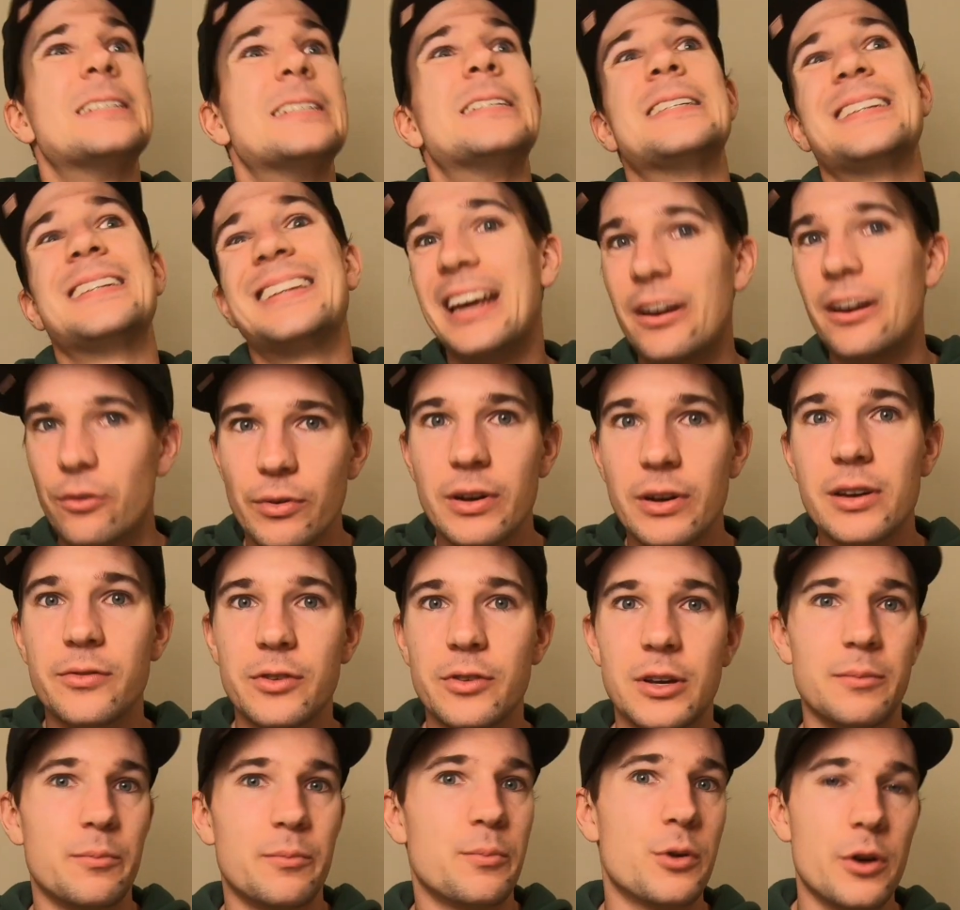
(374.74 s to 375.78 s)
get rid of
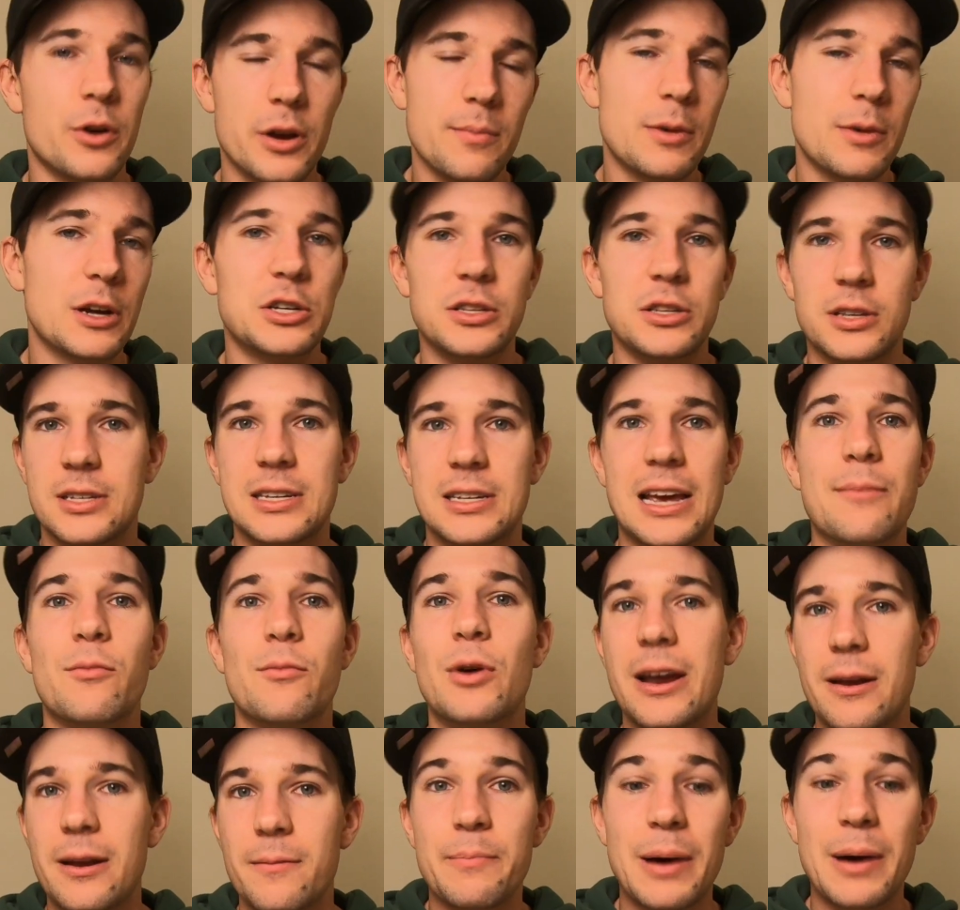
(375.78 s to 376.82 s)
it pretty much at the same
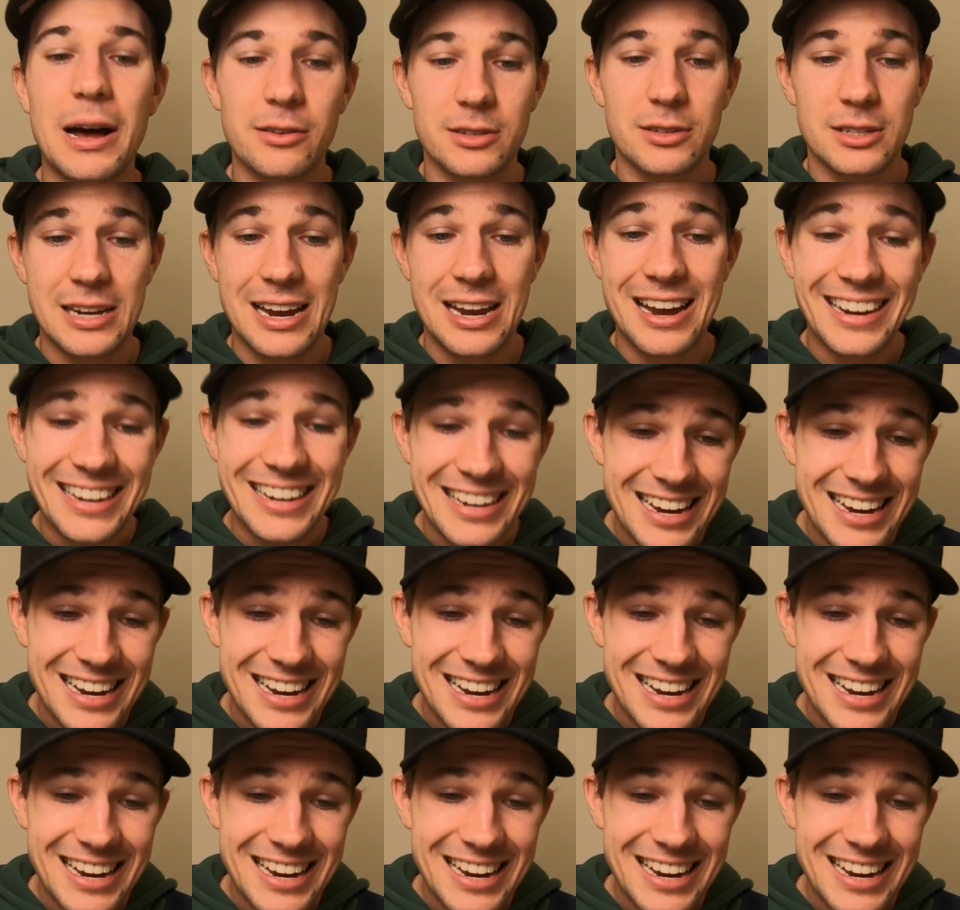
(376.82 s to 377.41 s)
rate and balance it out.